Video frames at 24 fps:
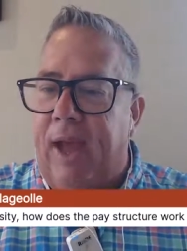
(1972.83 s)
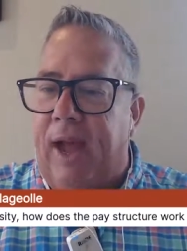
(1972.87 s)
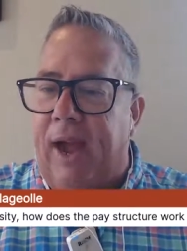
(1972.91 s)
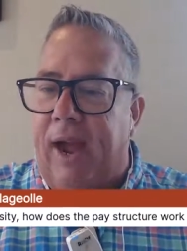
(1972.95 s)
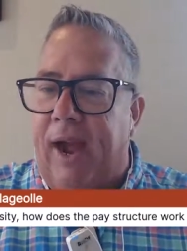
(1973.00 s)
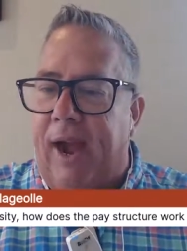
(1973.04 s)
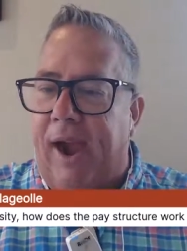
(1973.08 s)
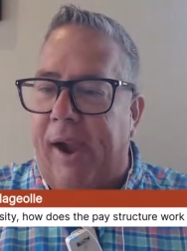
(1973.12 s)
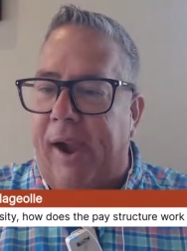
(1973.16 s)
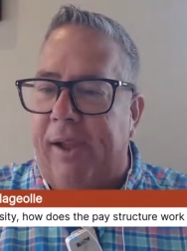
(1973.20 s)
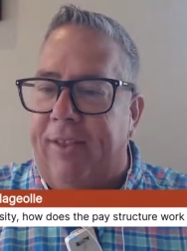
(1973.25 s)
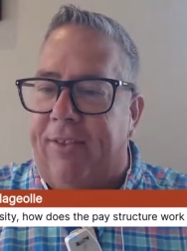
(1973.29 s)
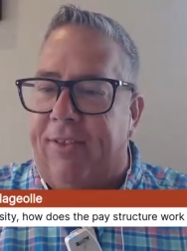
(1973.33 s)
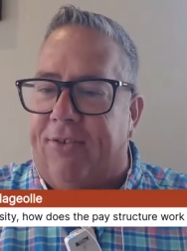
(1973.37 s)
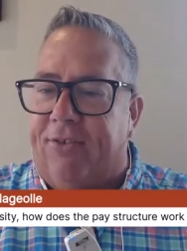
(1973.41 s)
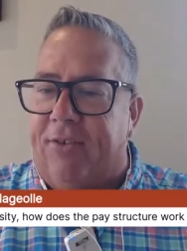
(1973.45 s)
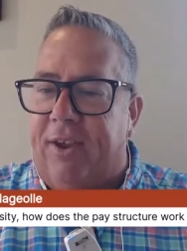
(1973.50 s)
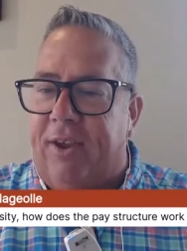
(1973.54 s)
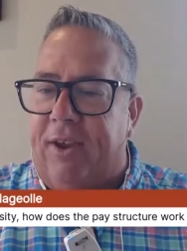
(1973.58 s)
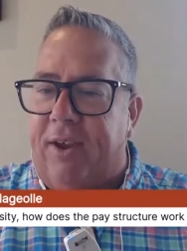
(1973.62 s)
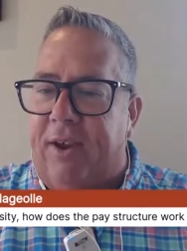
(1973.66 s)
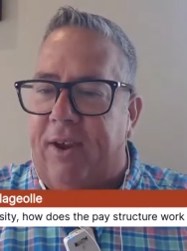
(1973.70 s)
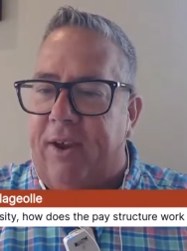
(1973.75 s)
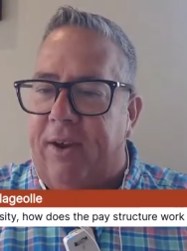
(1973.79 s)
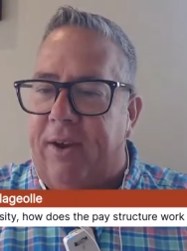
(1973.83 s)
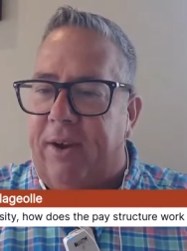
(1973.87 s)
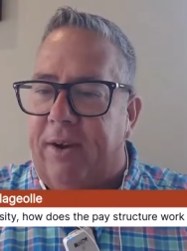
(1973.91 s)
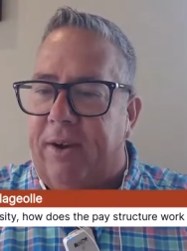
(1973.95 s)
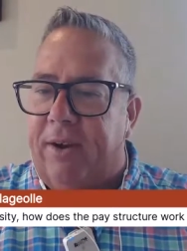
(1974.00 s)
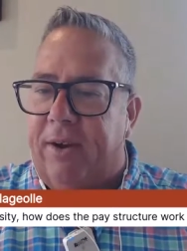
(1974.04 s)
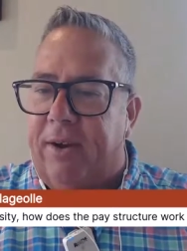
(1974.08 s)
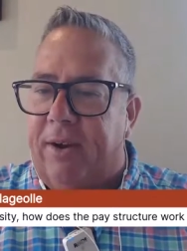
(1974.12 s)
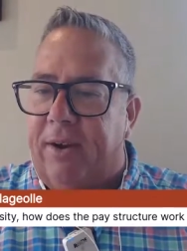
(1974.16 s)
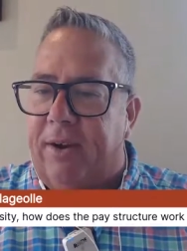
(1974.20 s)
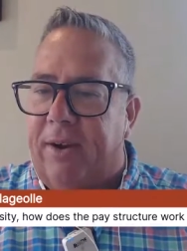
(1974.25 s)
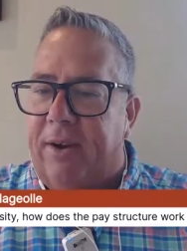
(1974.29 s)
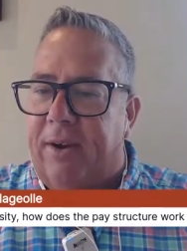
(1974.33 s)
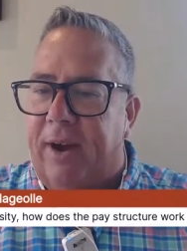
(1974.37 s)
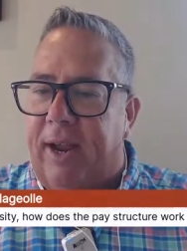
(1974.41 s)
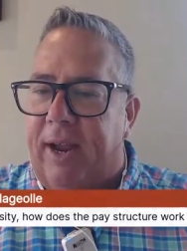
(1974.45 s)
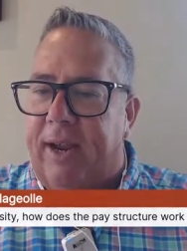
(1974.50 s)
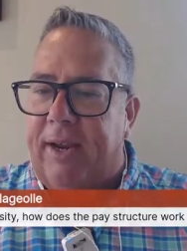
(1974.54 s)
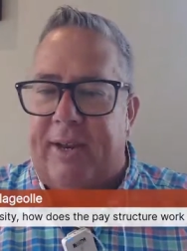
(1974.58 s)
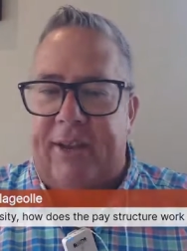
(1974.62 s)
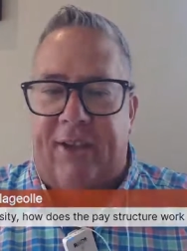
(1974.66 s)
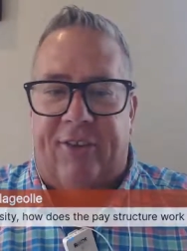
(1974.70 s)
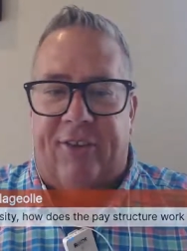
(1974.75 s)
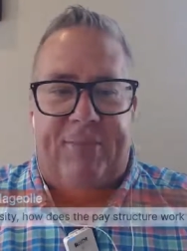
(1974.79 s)
Let's see here.
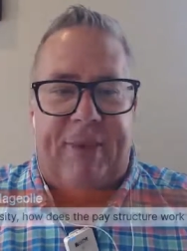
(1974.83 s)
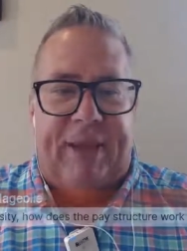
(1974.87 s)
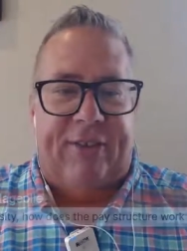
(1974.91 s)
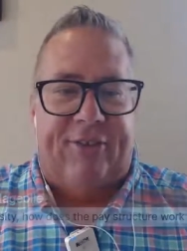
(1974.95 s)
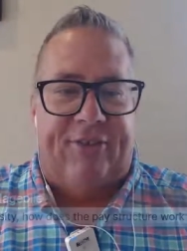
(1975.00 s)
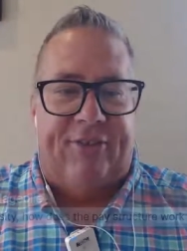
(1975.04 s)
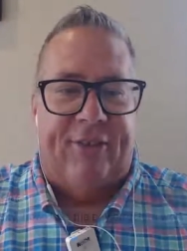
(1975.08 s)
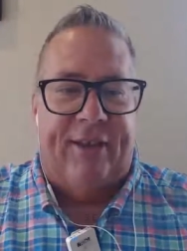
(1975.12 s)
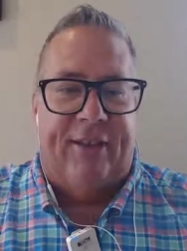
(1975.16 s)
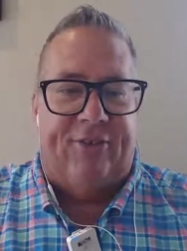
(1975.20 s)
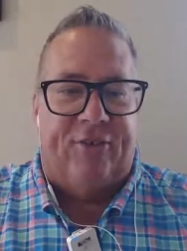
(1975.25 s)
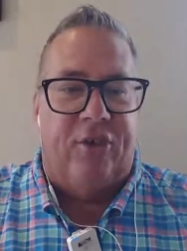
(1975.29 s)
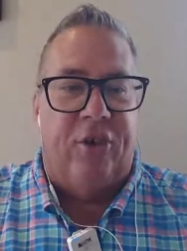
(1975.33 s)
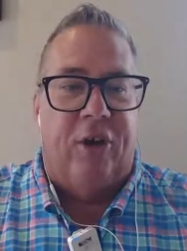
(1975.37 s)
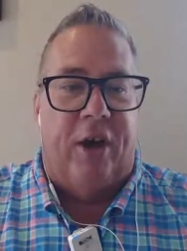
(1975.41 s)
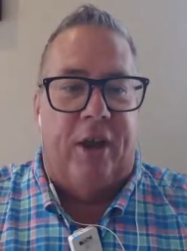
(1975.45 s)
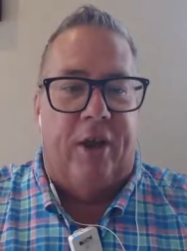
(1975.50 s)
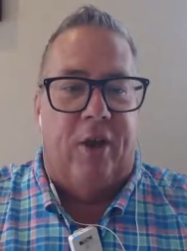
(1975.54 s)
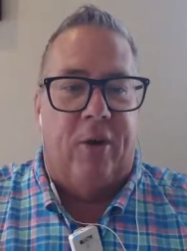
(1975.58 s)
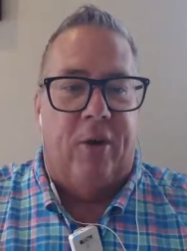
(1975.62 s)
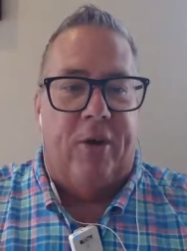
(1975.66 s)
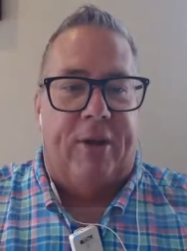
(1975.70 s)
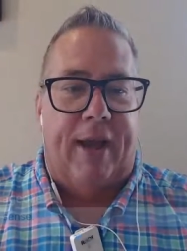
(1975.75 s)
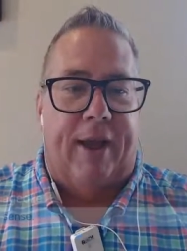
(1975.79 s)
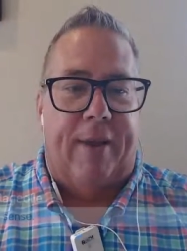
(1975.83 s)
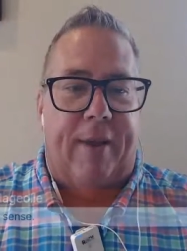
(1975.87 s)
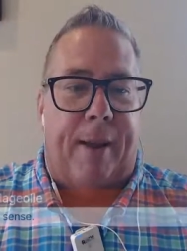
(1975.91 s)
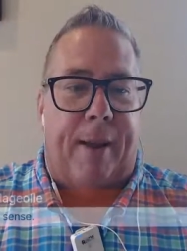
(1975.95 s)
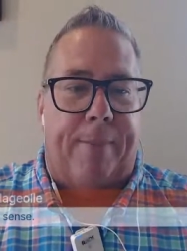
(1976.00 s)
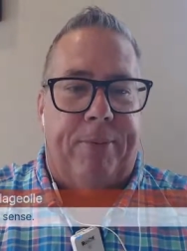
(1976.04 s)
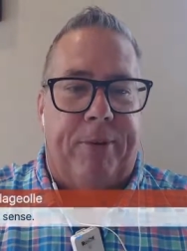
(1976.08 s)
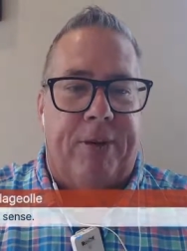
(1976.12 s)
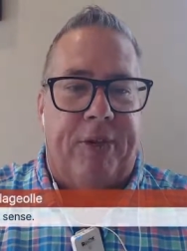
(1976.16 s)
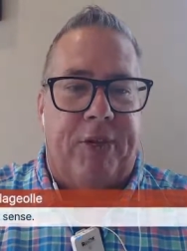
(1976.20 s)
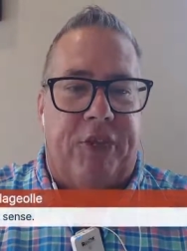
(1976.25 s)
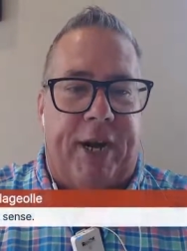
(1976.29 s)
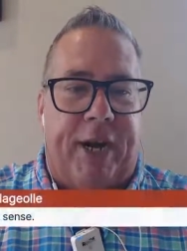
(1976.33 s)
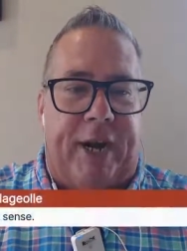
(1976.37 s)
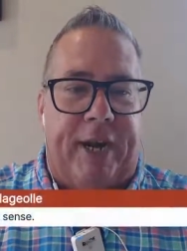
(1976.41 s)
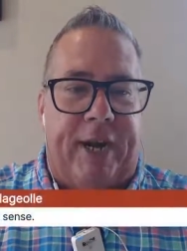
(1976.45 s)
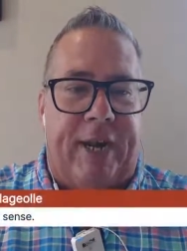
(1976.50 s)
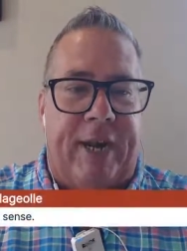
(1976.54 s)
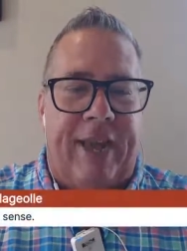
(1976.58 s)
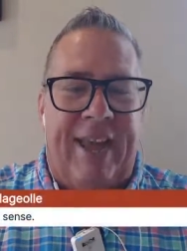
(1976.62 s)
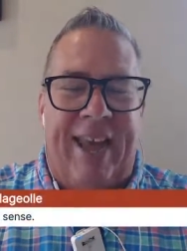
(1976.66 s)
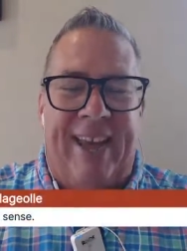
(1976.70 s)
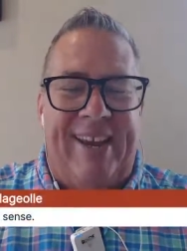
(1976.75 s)
It does make sense. Good. Okay, I appreciate it.